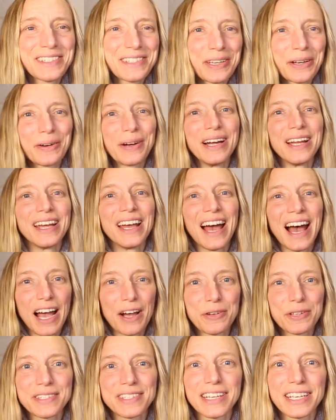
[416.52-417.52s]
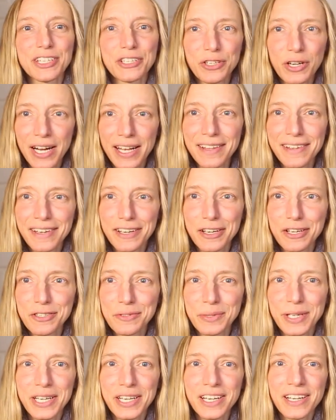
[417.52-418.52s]
so I would say trial and error
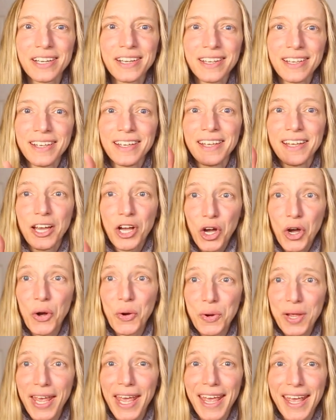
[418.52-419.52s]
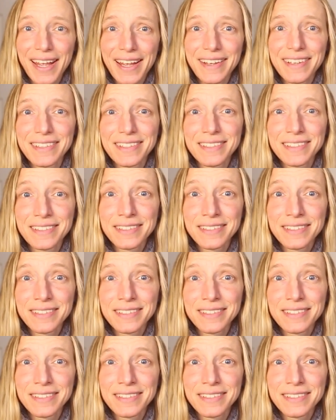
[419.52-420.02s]
sweater, okay,